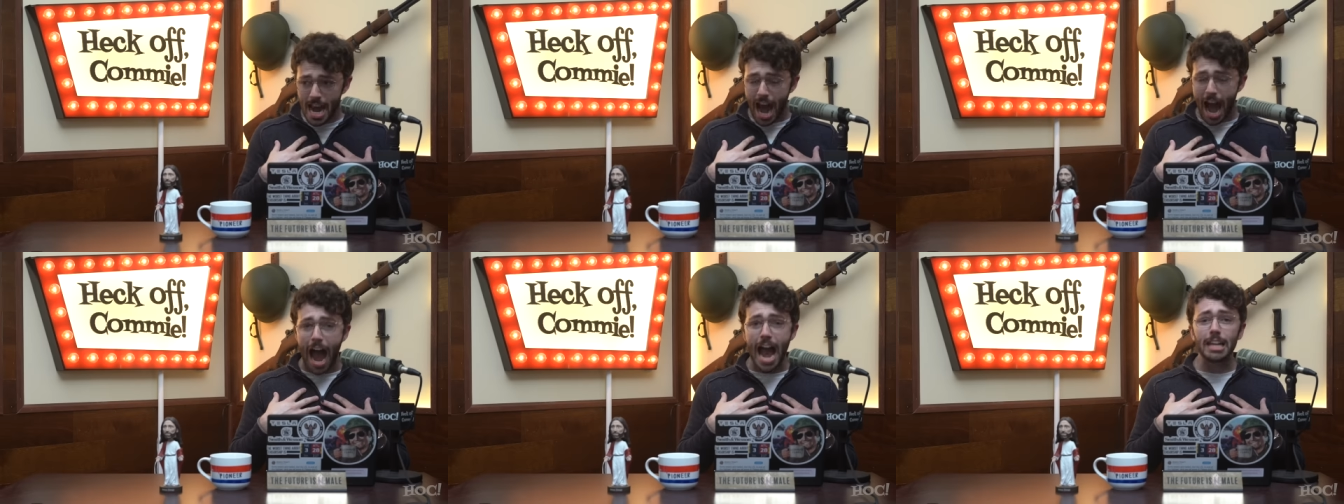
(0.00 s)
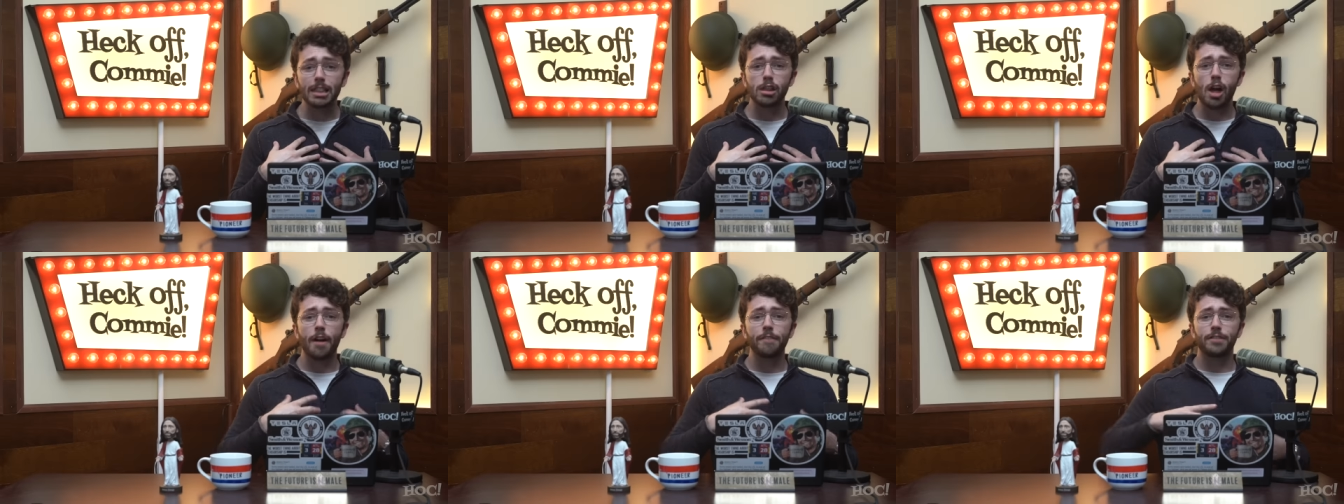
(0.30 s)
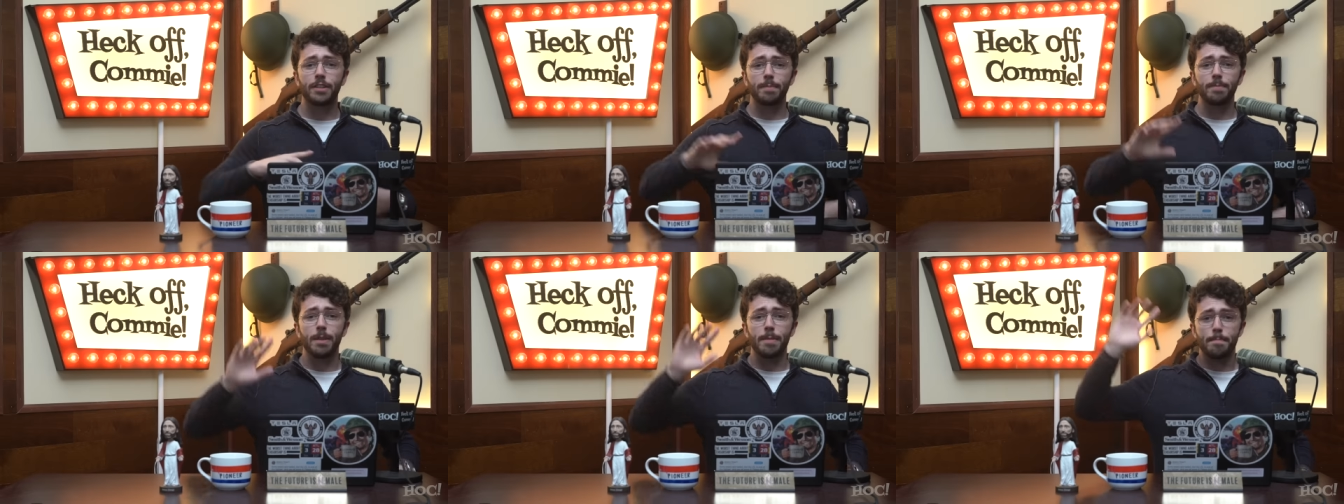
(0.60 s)
I
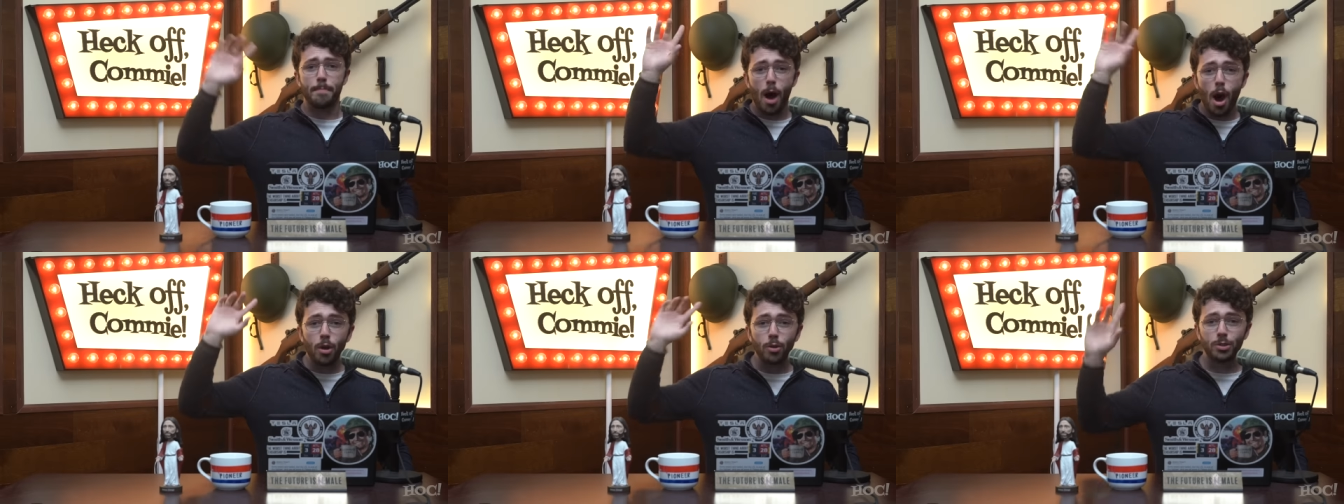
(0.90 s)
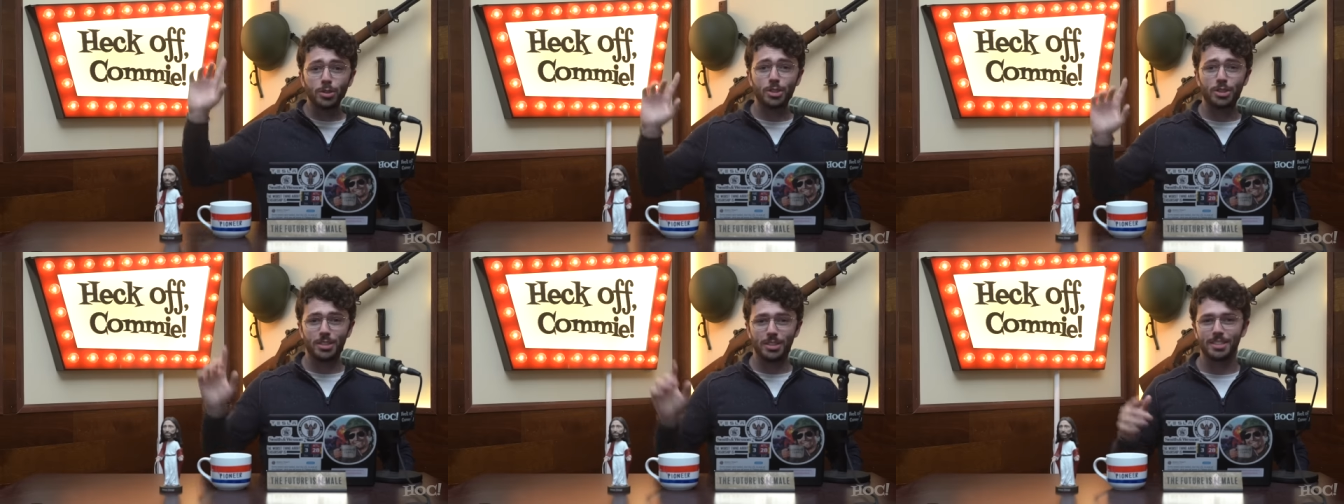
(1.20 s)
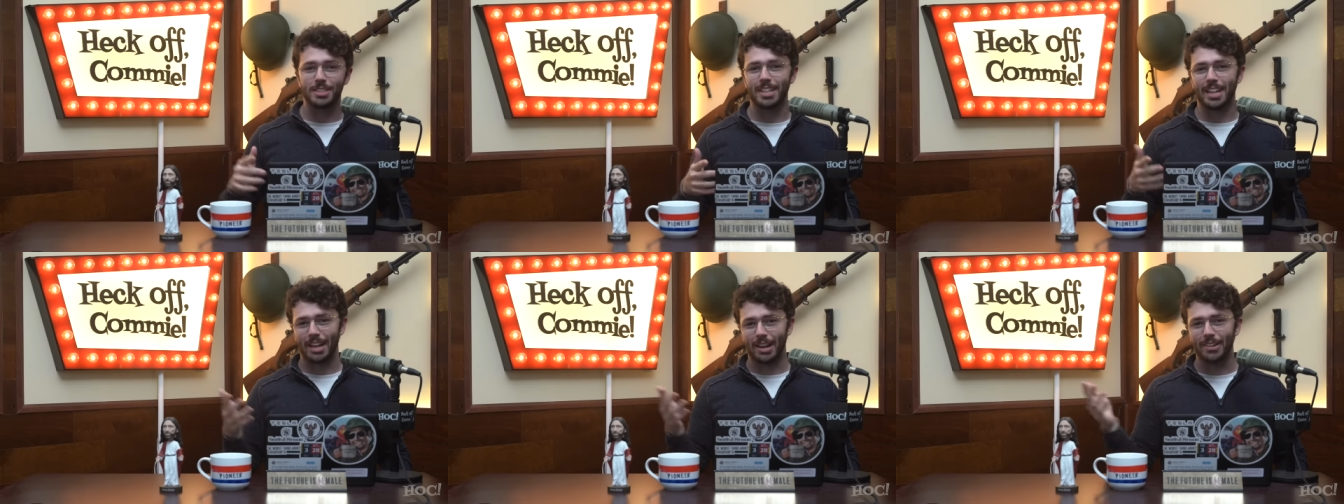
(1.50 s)
loved him the most.
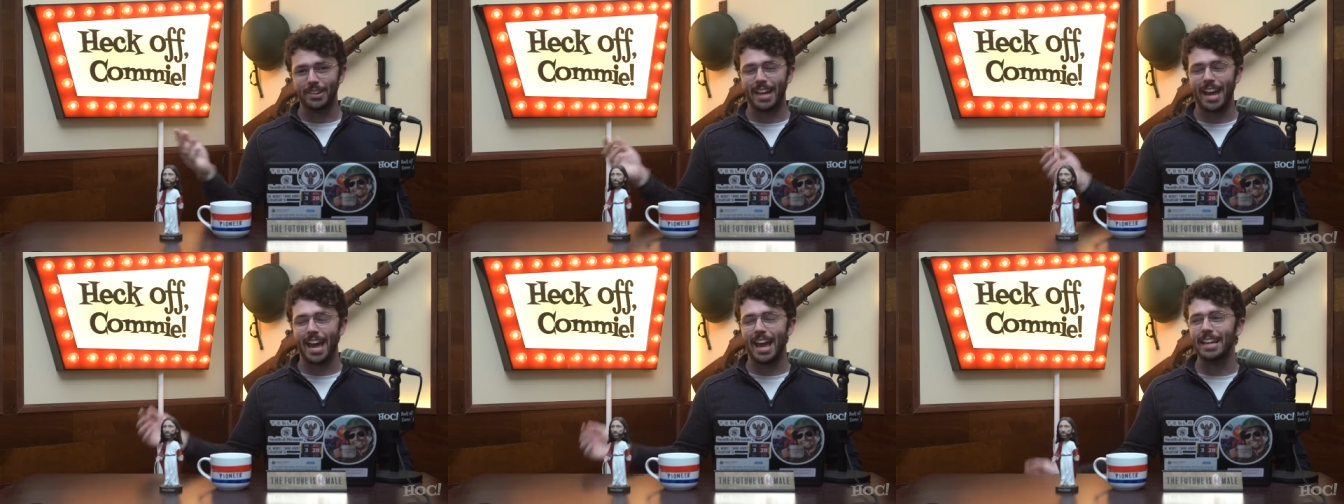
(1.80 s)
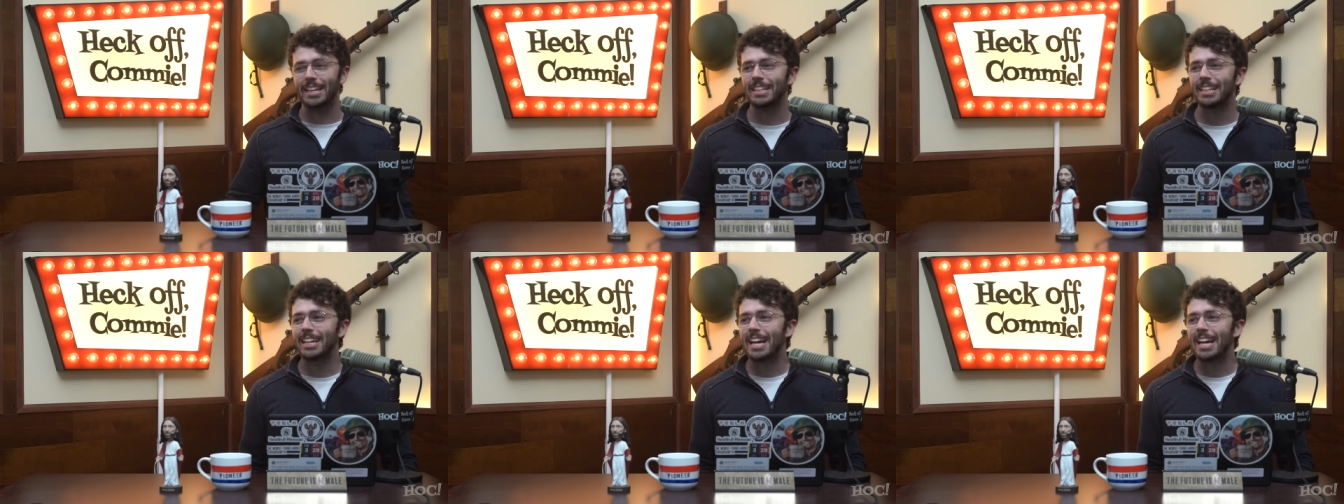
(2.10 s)
It's like, okay,